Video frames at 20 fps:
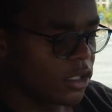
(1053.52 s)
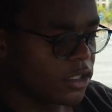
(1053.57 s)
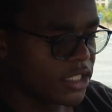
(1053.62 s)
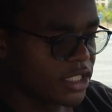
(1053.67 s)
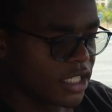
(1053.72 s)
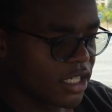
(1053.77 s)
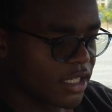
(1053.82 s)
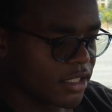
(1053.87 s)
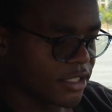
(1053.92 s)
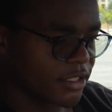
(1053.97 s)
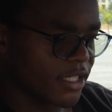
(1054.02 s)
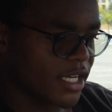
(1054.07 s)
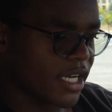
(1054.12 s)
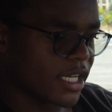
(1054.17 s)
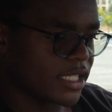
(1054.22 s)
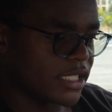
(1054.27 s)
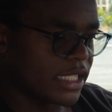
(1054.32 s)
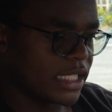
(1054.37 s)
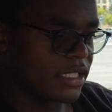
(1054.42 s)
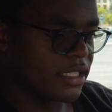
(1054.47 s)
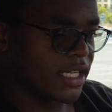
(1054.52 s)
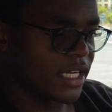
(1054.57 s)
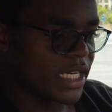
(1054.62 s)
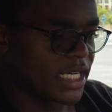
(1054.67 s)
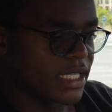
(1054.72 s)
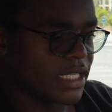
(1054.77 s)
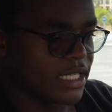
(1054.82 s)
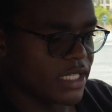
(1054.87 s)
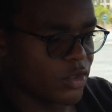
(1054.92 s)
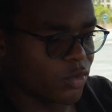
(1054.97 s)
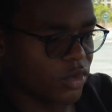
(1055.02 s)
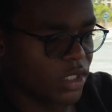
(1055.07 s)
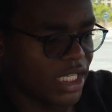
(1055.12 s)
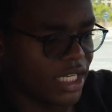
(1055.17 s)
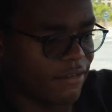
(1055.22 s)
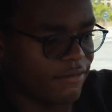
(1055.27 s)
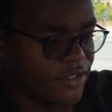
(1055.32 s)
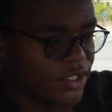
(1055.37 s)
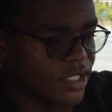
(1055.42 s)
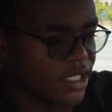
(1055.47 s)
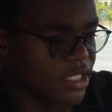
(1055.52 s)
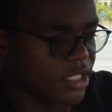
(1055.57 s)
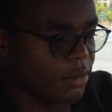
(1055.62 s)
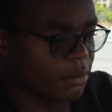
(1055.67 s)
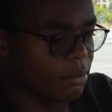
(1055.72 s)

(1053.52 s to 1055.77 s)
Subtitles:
All the other XC90s will have just